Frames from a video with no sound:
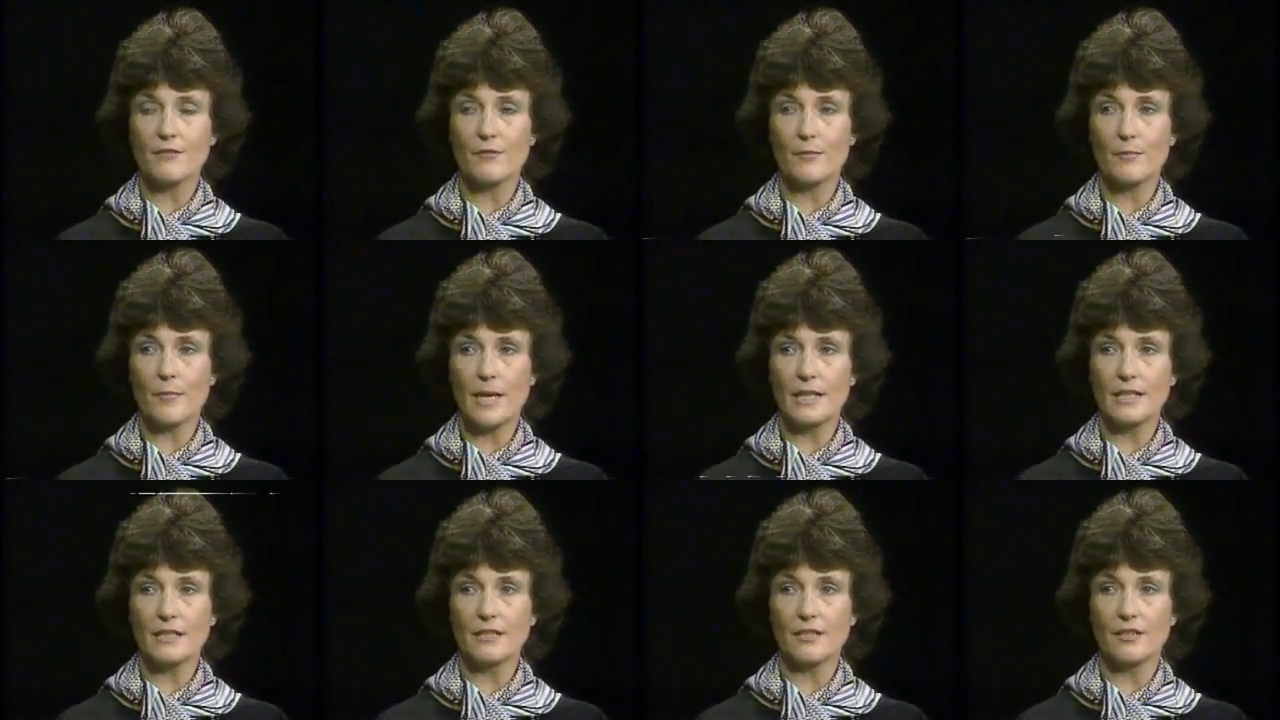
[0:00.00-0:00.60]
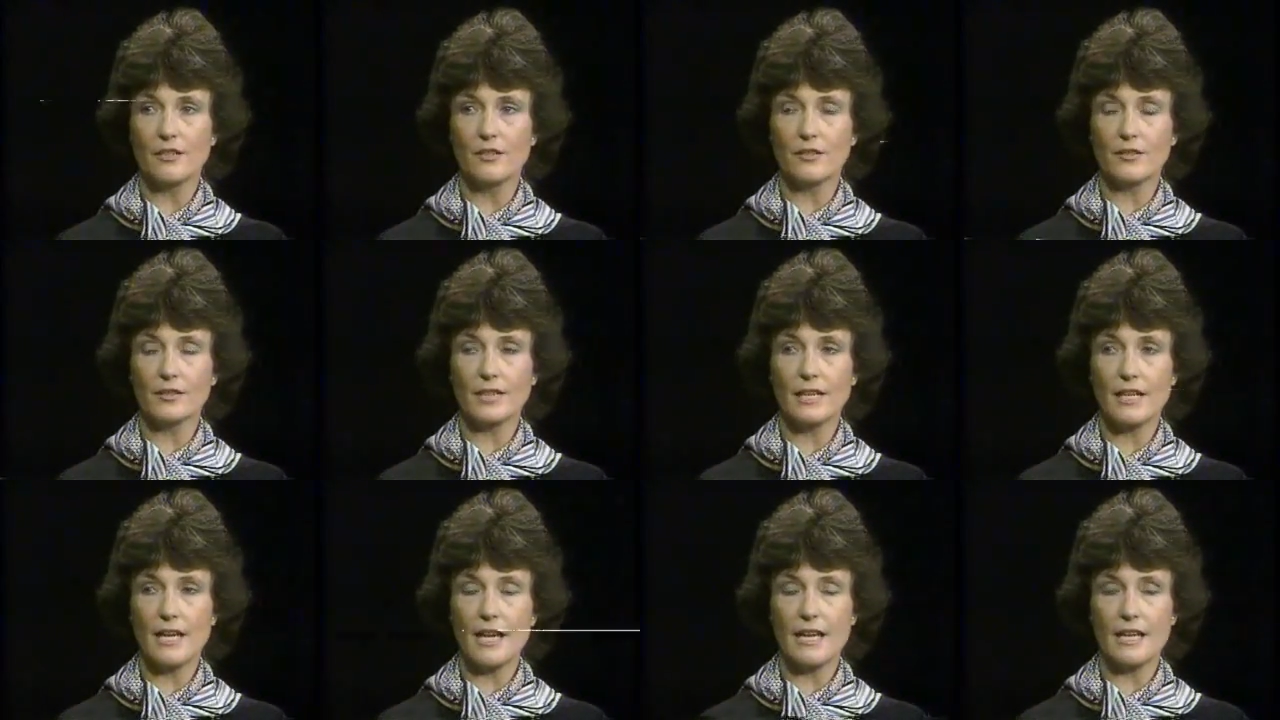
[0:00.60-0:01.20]
for men in the
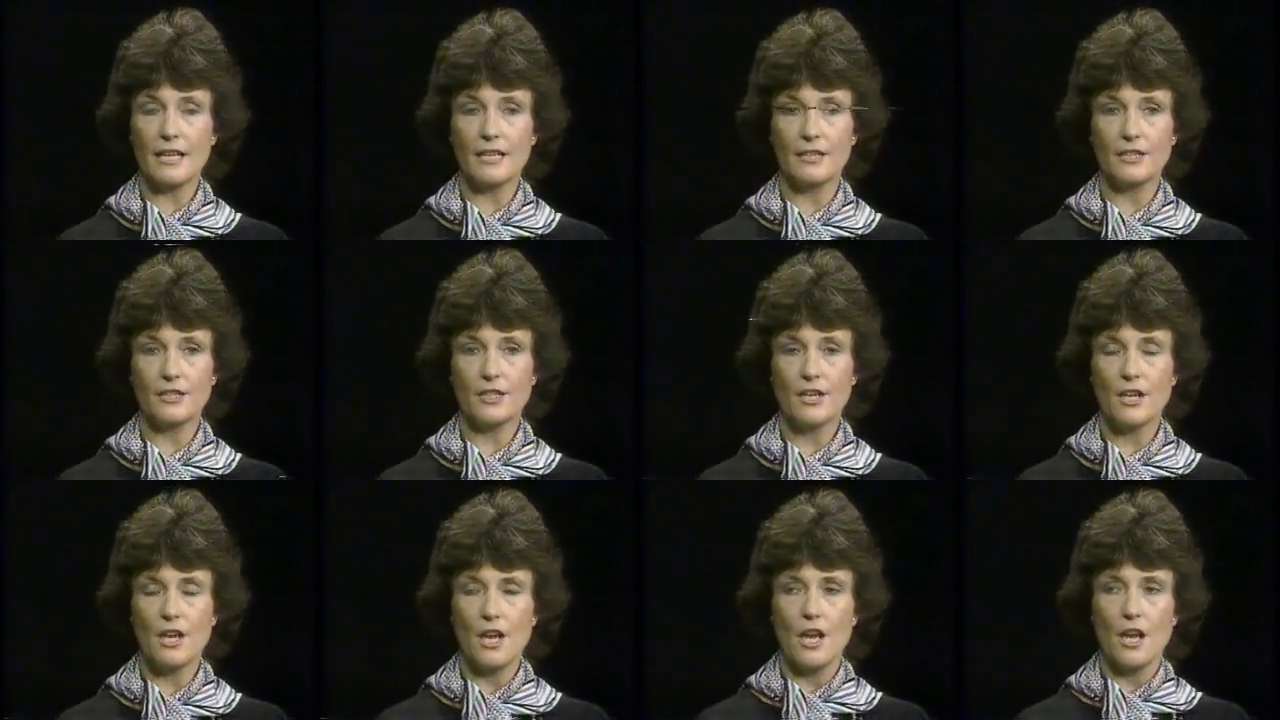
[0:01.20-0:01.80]
nuclear age.